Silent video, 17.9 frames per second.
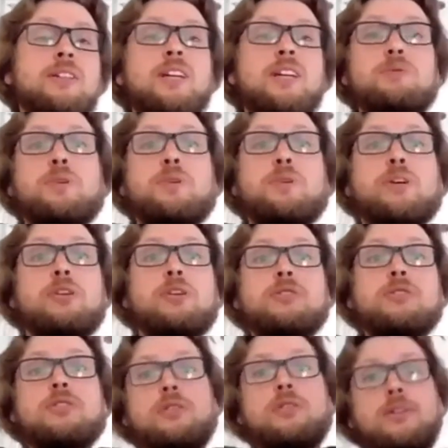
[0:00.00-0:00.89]
And we are
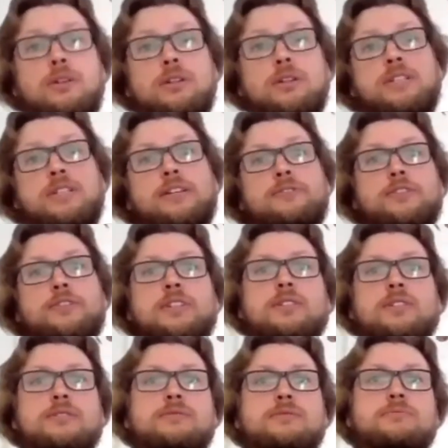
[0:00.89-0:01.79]
also all
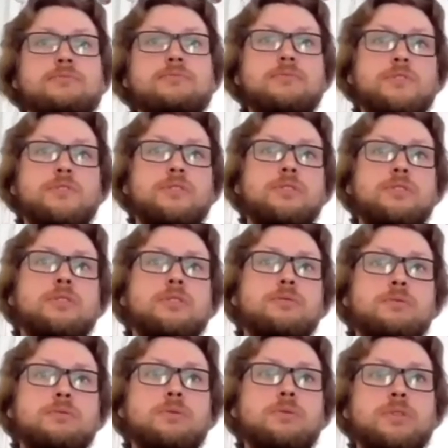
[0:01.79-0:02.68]
different. So
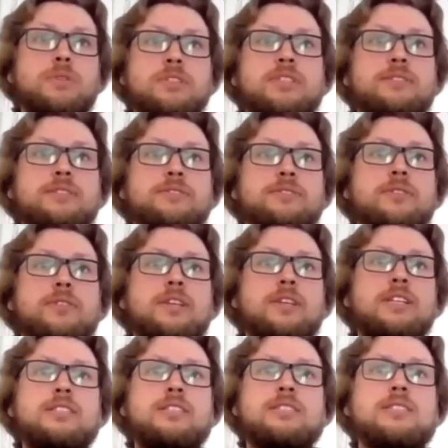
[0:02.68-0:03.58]
we want different
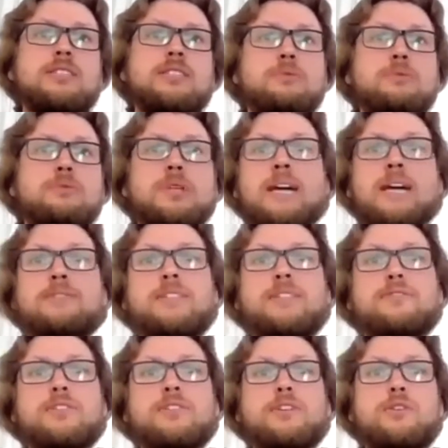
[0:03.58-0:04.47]
things and we have
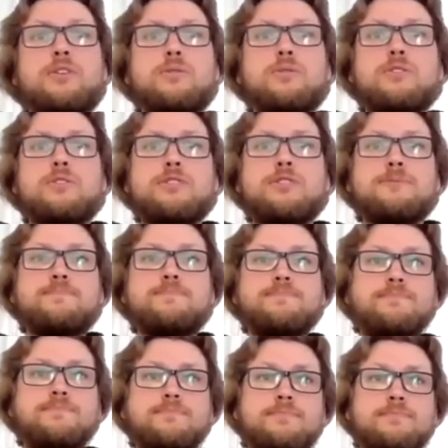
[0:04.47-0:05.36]
different goals.
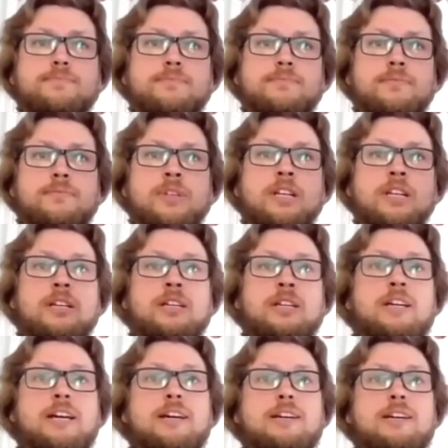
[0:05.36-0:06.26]

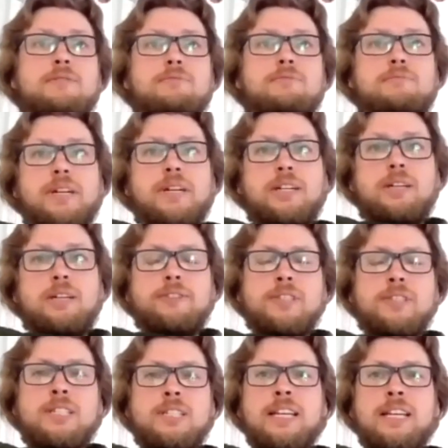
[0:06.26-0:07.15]
And many of
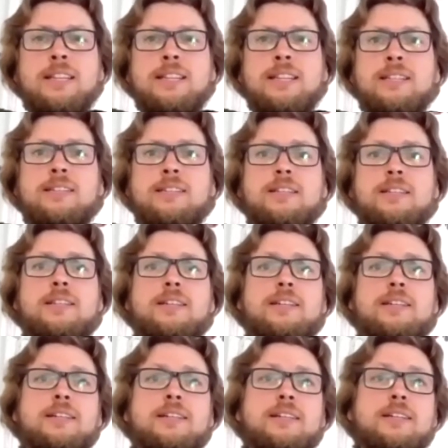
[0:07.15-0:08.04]
us had
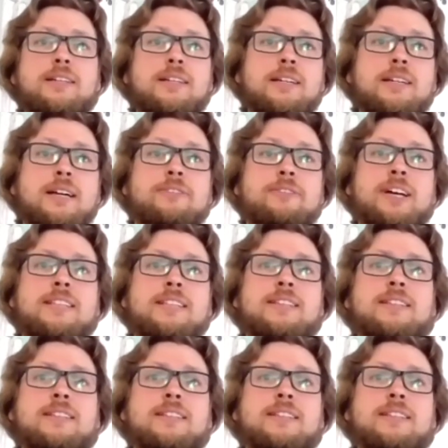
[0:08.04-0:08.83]
about